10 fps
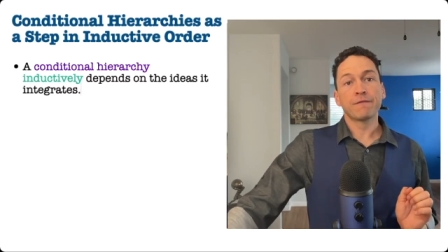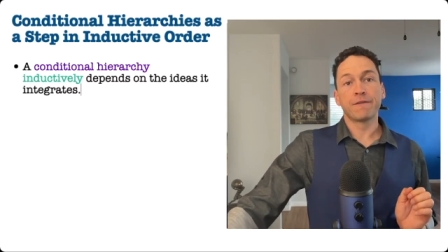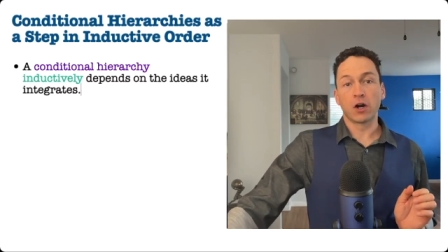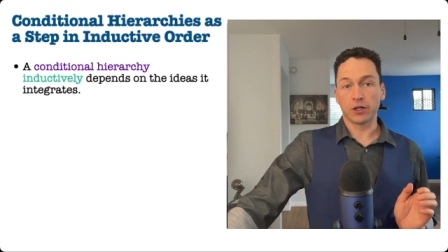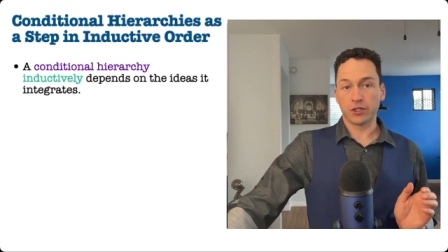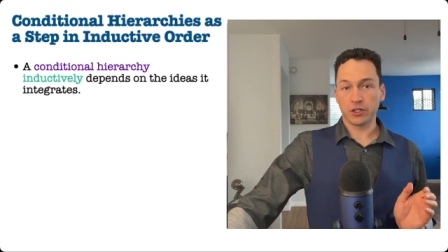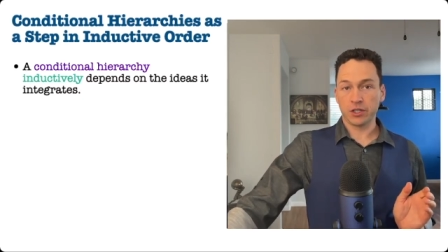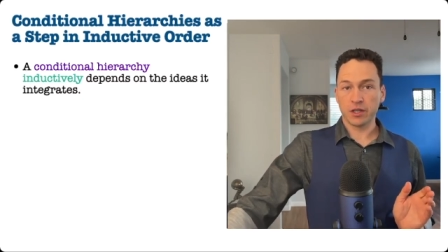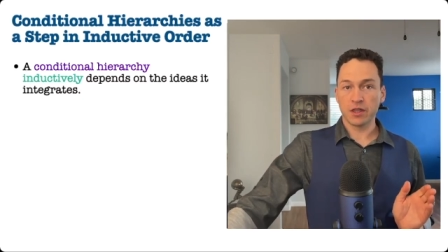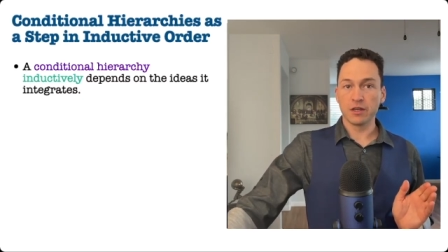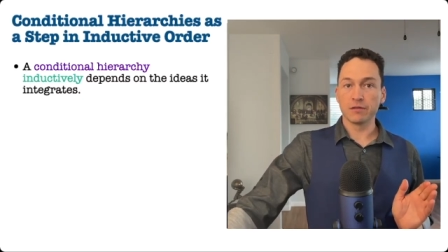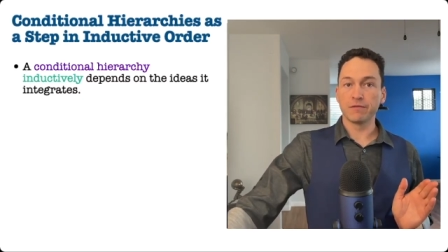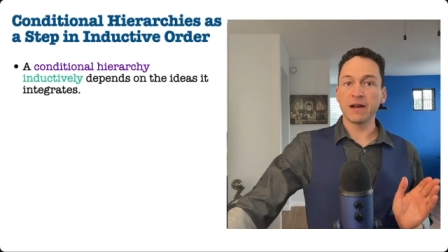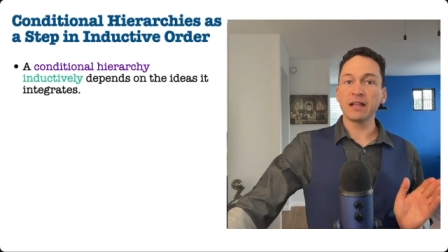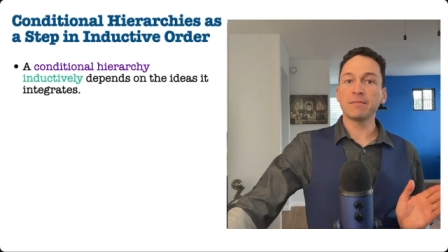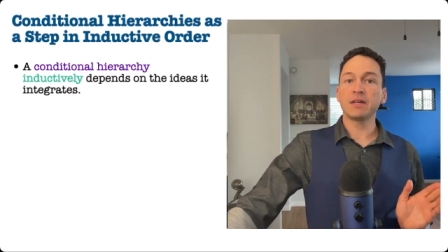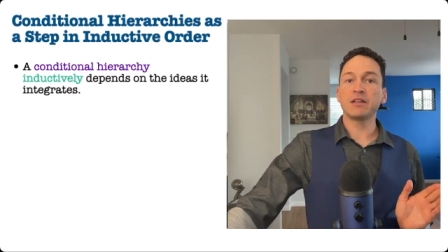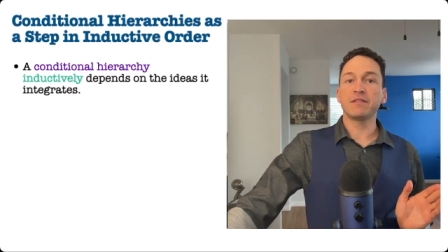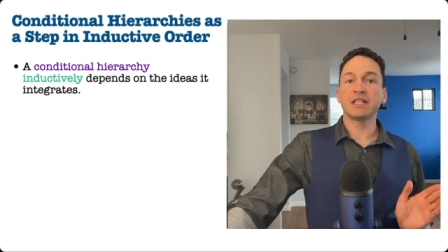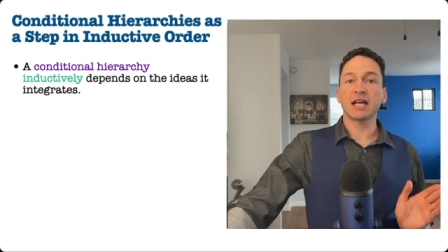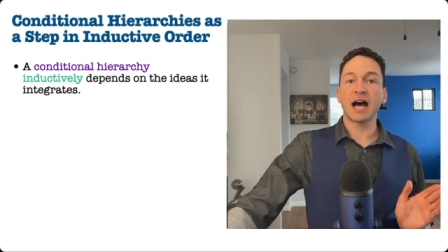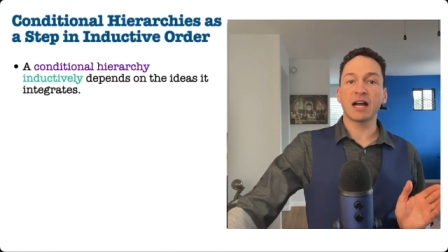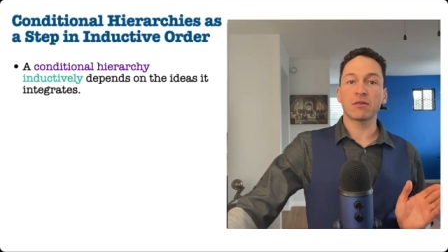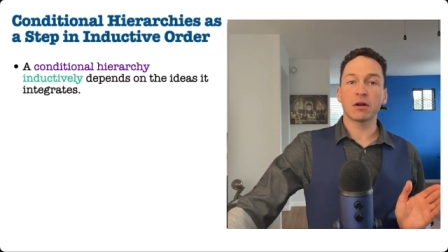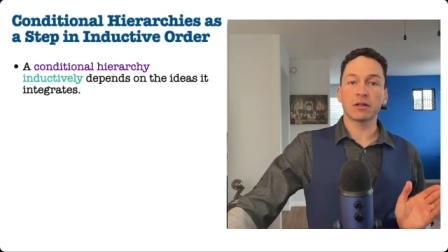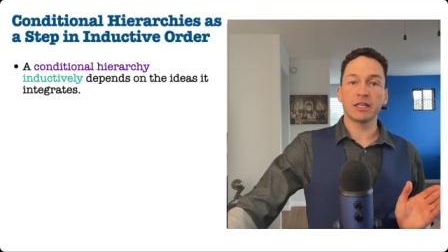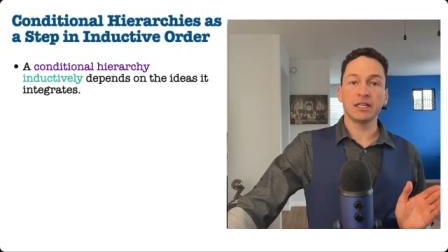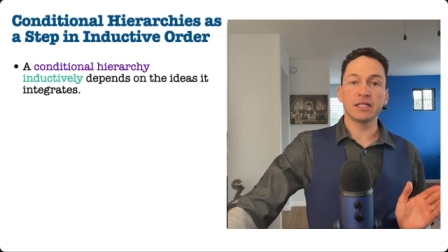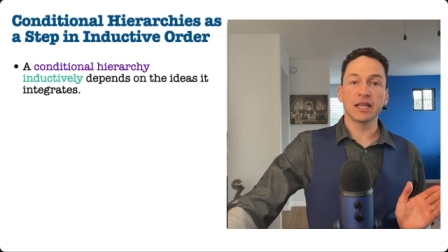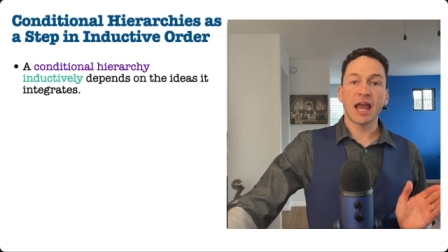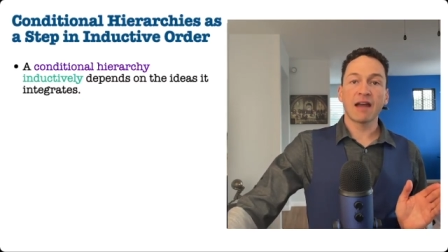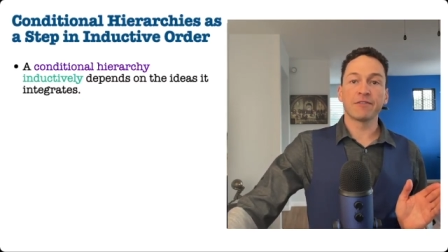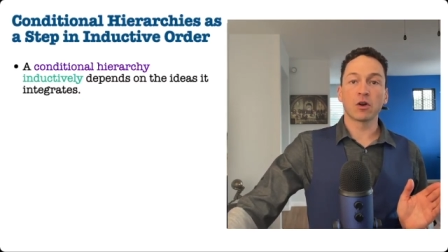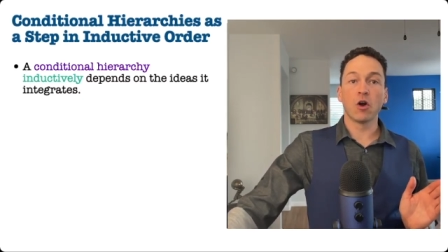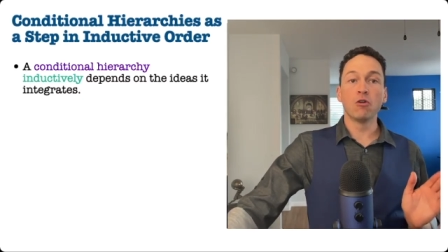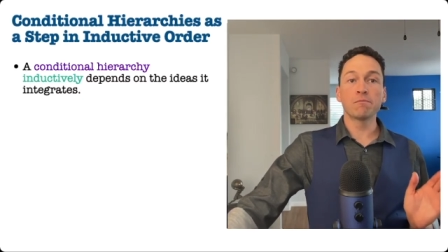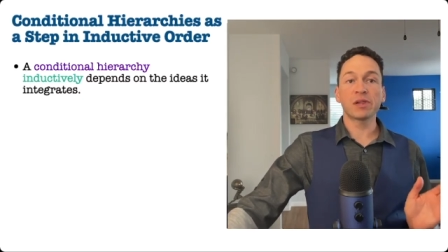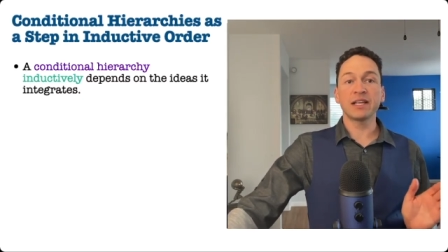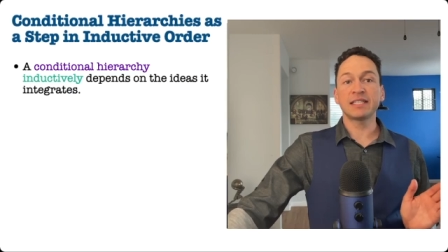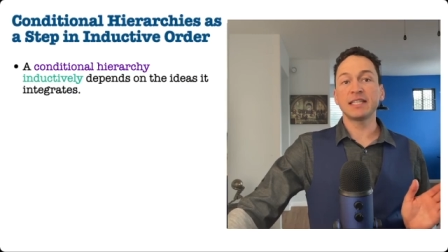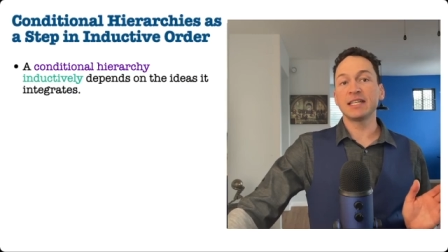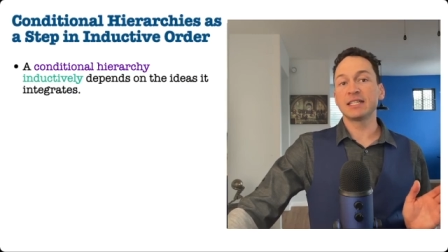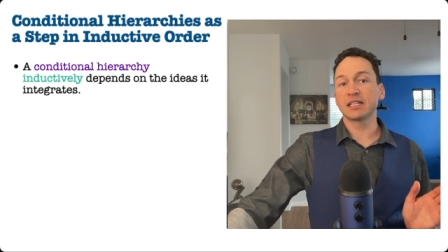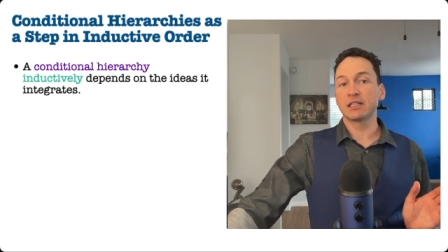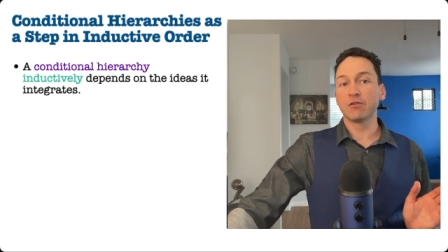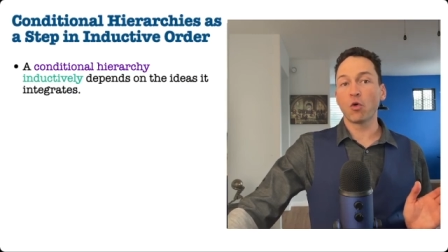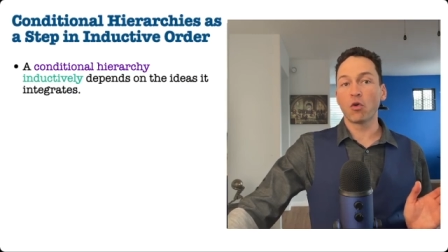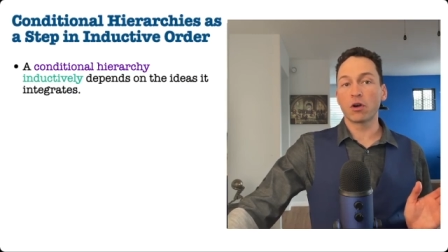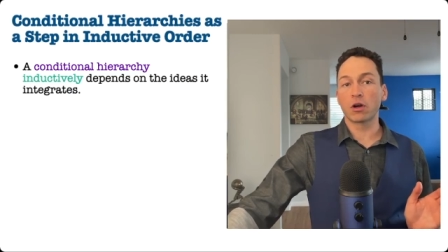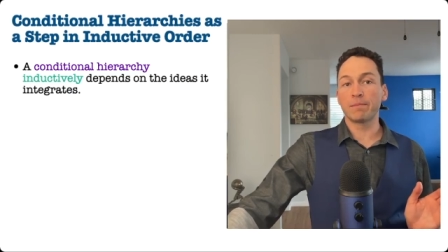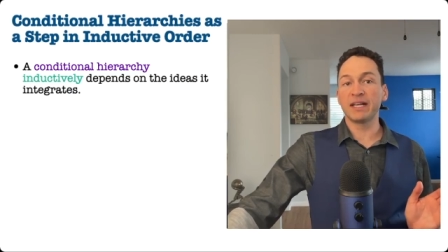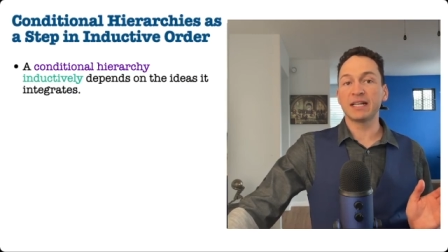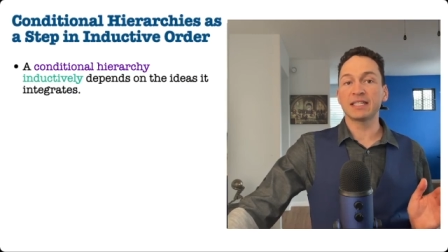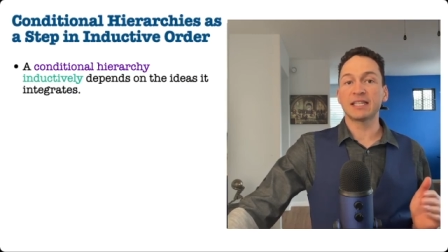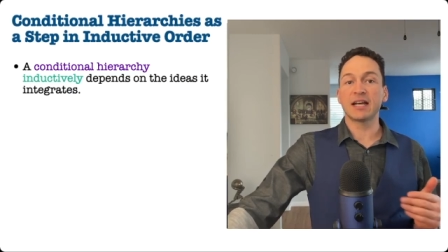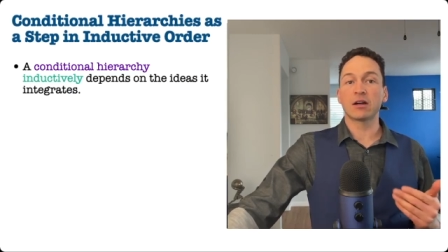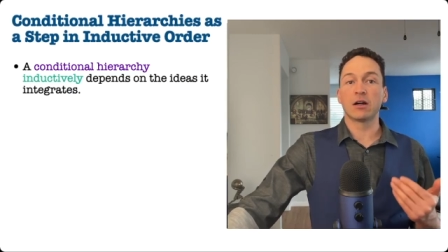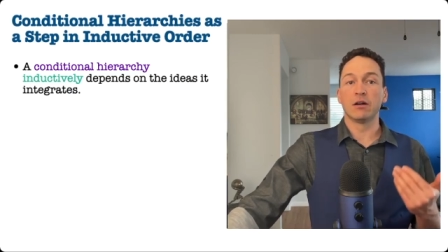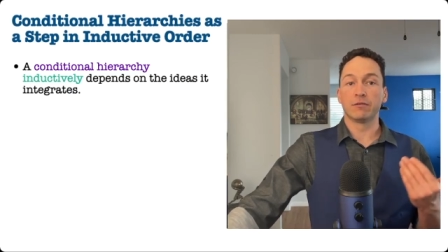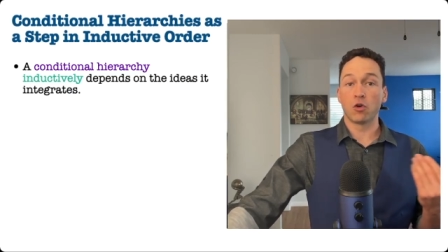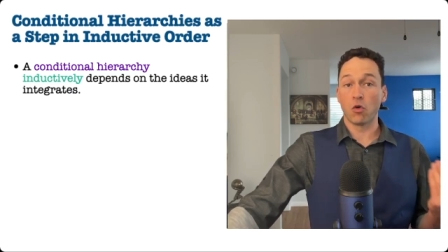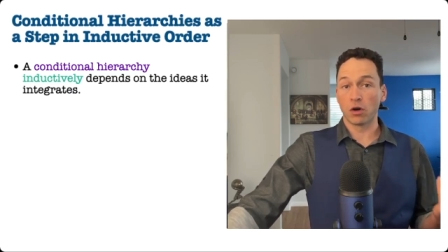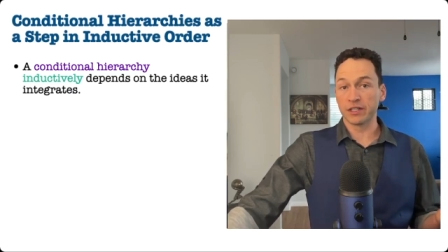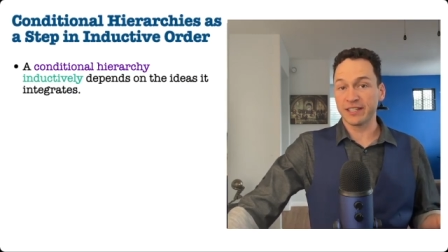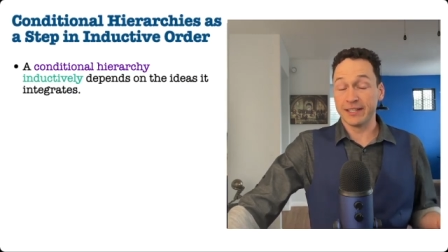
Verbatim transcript: First, the development of these hierarchies have their own place in the inductive order because they are, of course,